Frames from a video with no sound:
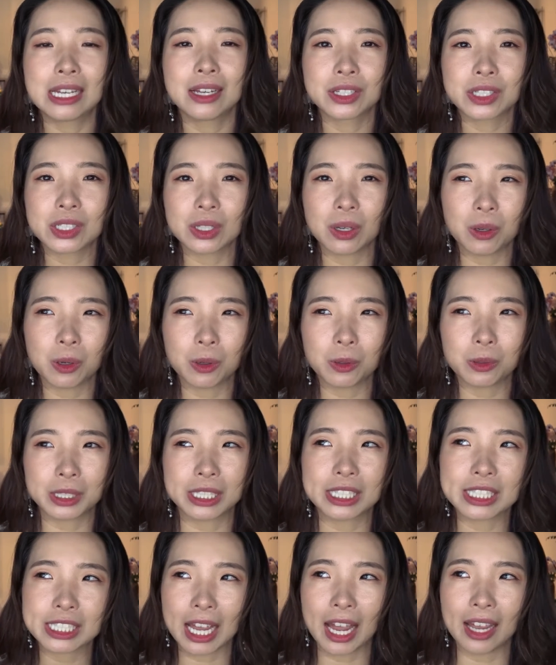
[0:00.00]
So
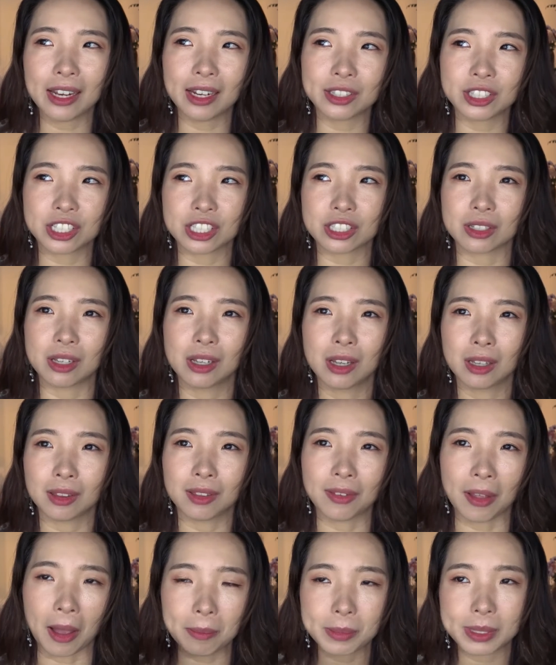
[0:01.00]
this kind of just
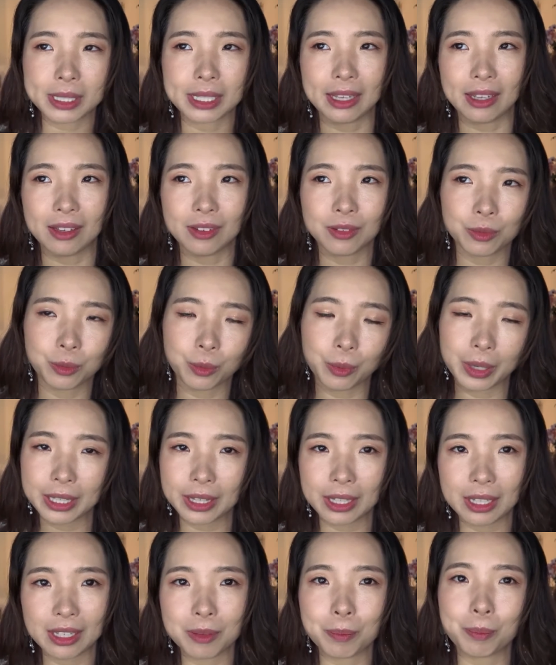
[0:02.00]
lumps in
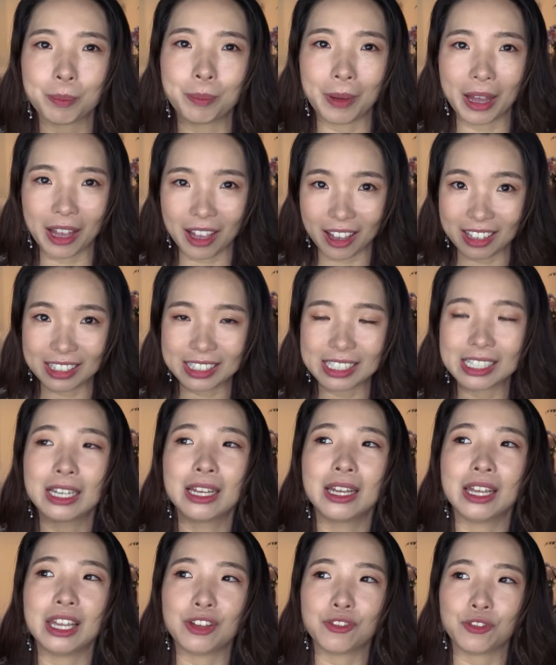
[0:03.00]
with it. But
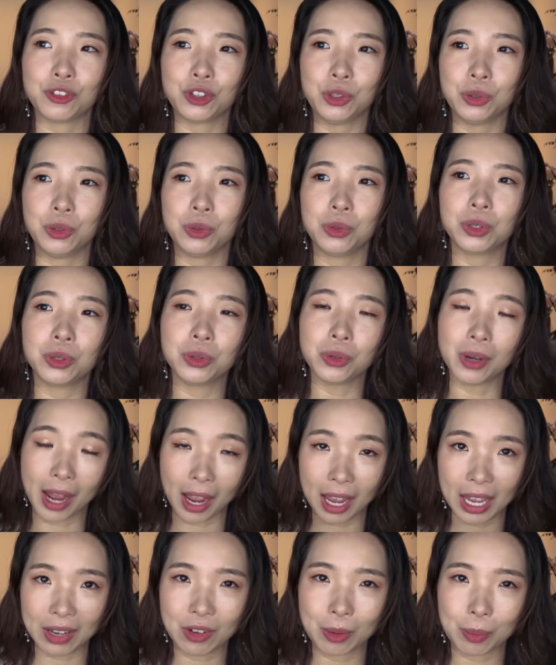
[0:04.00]
if you do
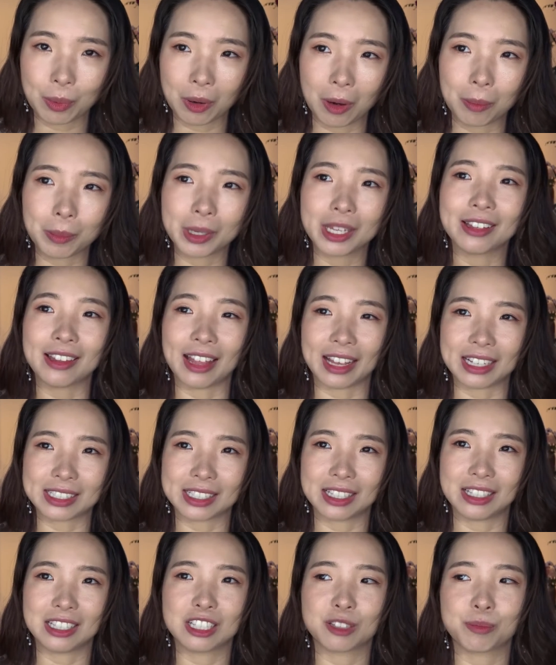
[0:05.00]
not have your permanent
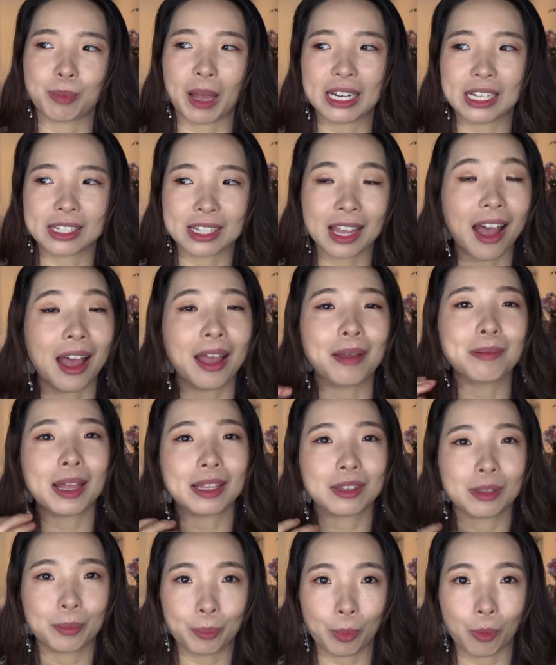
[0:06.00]
license by the time
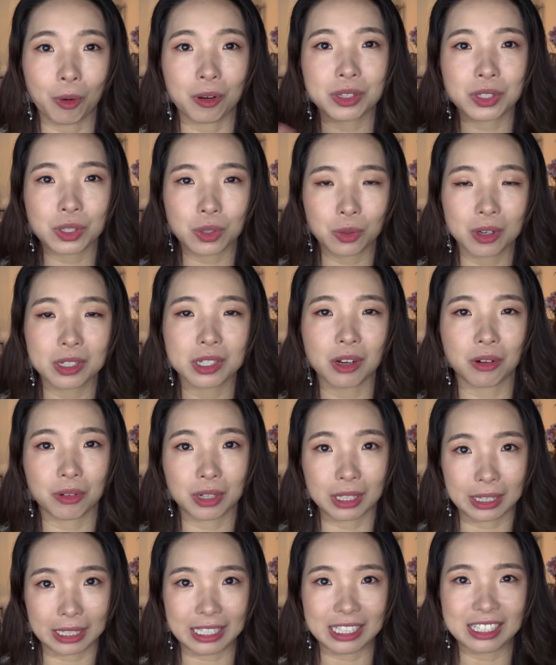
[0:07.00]
that the board scores are
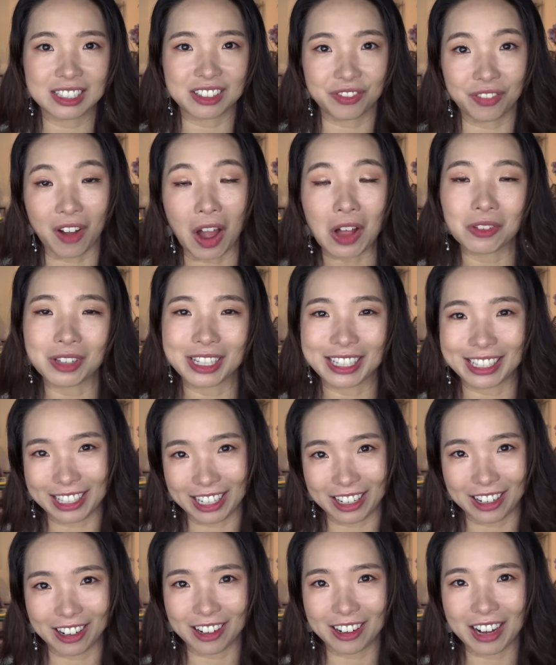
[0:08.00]
released the following
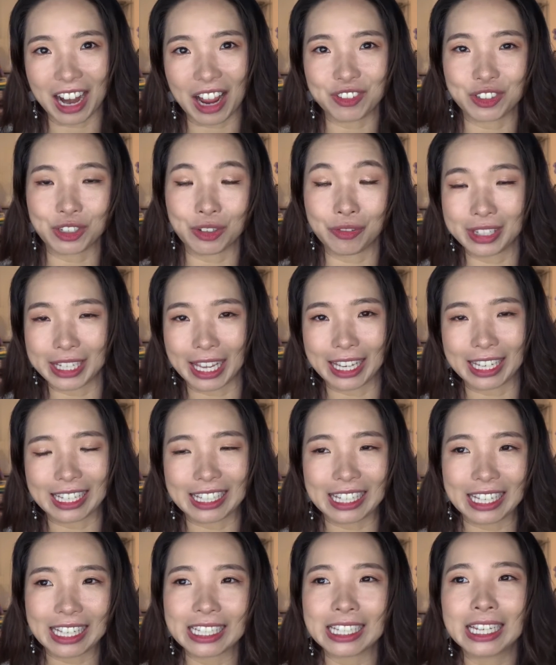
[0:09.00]
year after you've
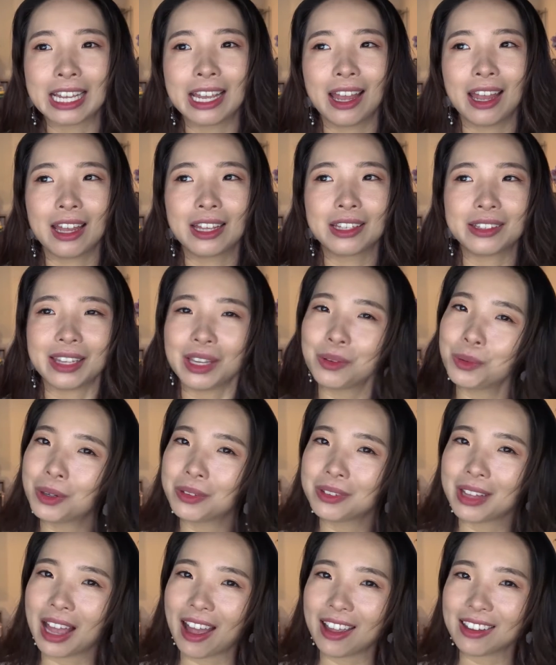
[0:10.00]
taken it, they
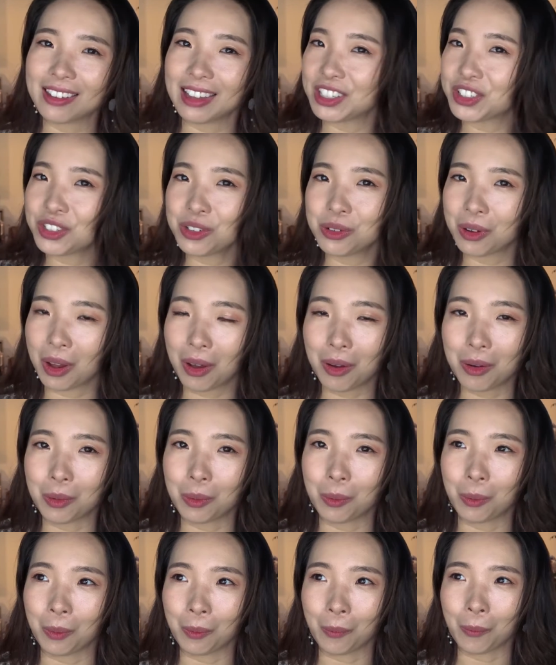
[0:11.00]
will not let you
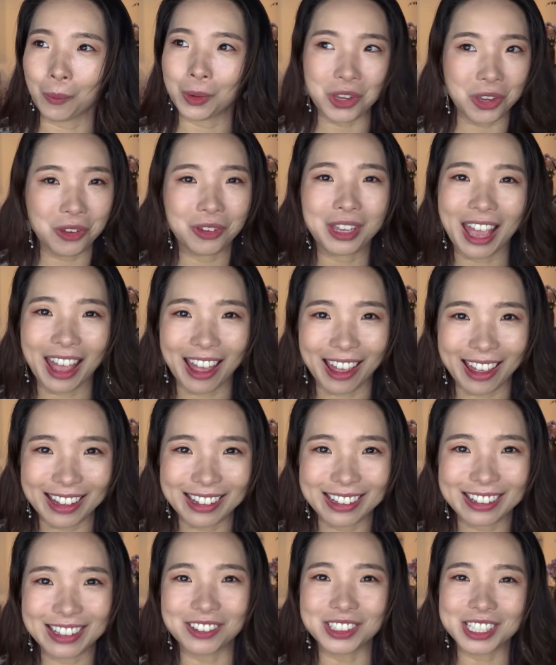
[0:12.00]
know what you
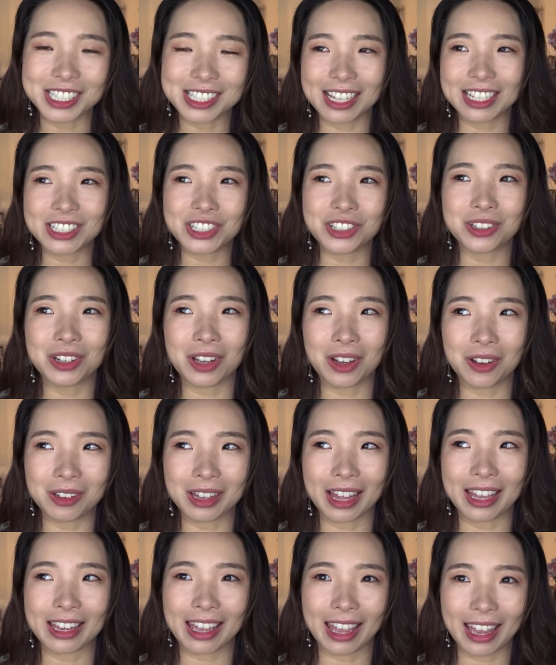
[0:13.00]
get. They will just let you know,
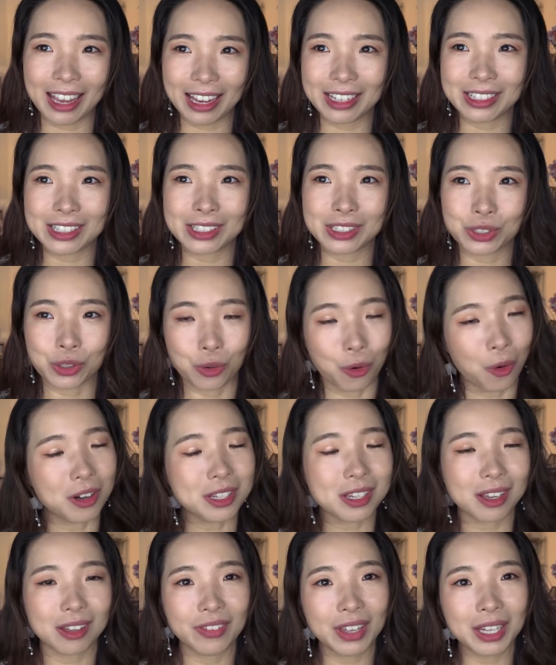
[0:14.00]
like, hey,
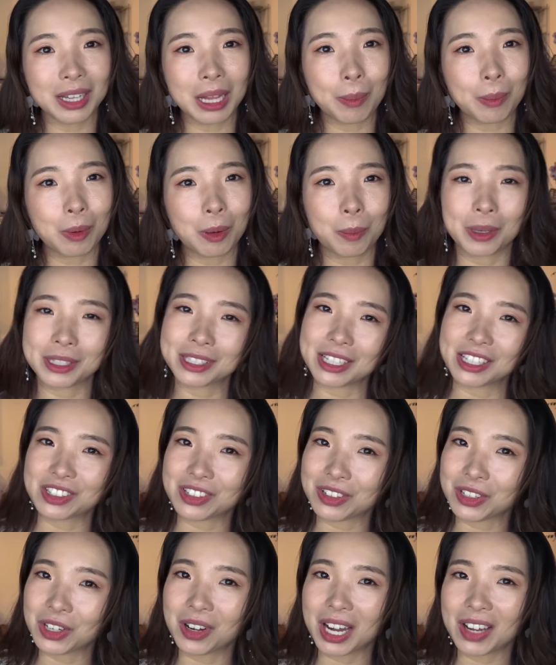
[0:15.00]
scores are available, but
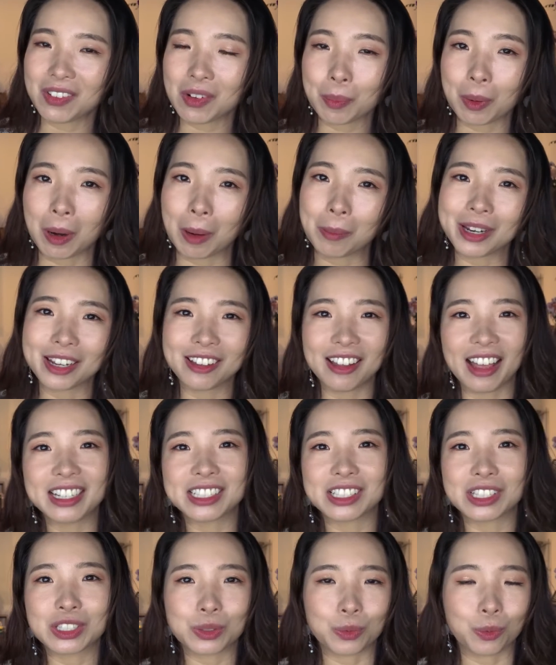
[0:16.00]
since you don't have a permanent
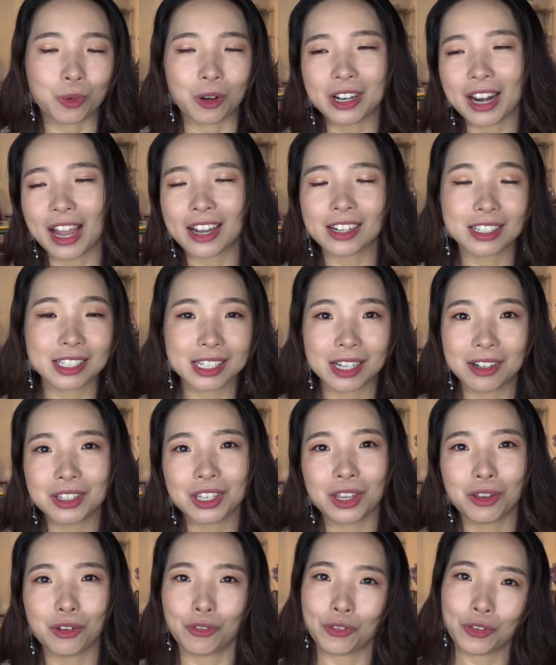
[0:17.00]
license, we're not going to tell
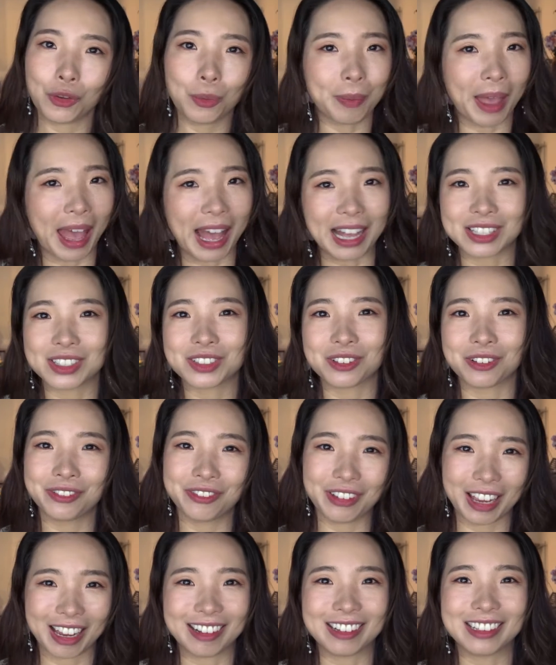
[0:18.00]
you if you passed or
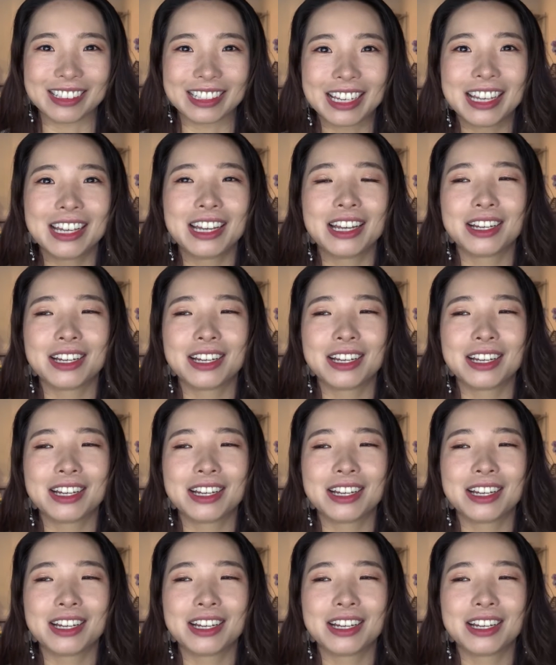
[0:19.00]
failed.